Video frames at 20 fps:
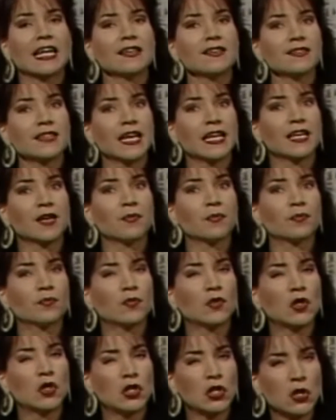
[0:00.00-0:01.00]
I'd like to take a
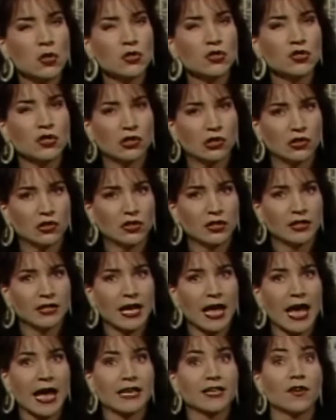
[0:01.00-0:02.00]
closer
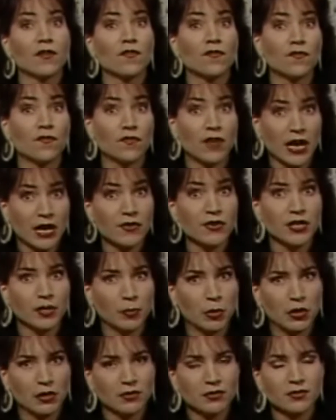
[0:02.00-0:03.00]
look at
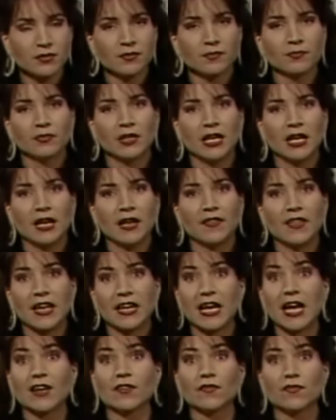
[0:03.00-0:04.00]
variables,
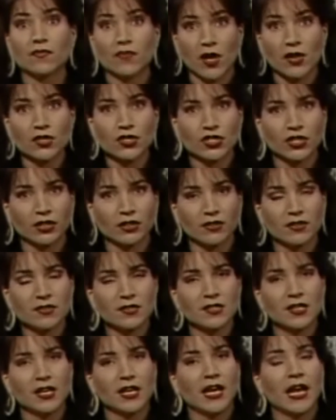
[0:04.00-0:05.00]
then at
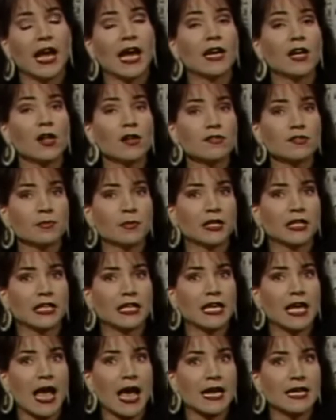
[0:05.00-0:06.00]
functions, and
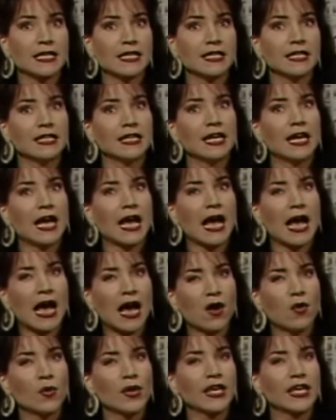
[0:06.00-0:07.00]
ultimately at
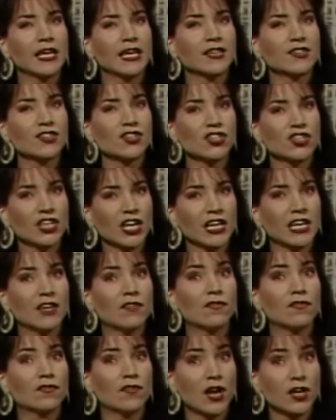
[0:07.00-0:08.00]
how we can
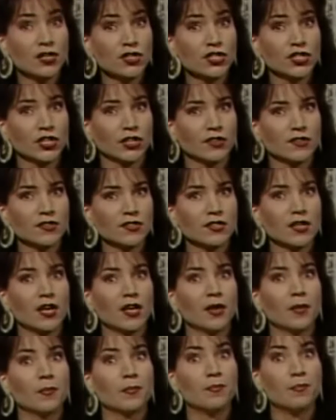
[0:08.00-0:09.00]
study
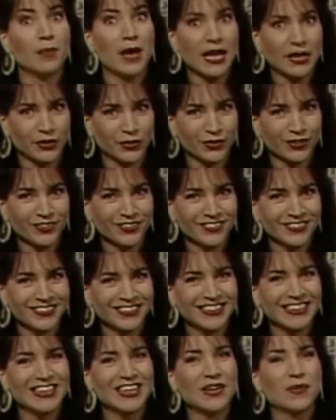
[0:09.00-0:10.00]
functions better
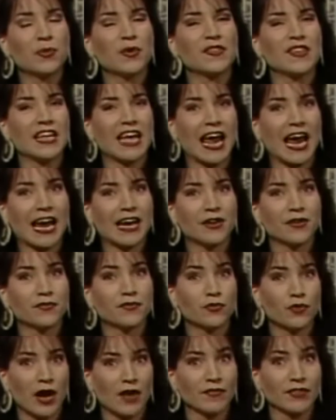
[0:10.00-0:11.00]
with the
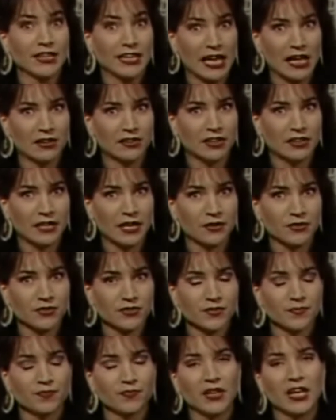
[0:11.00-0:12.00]
aid of graphing
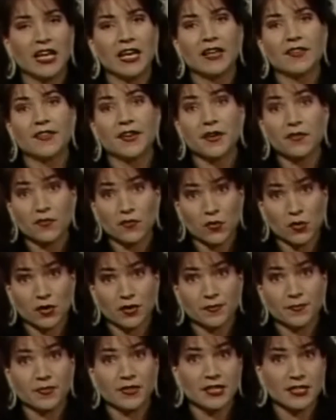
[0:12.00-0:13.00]
calculators.
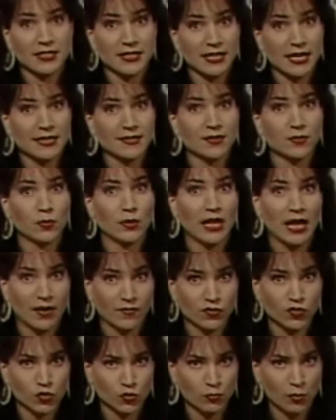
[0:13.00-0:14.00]
Therefore, this lesson will
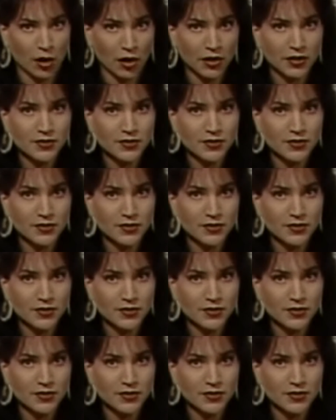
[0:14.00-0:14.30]
have 2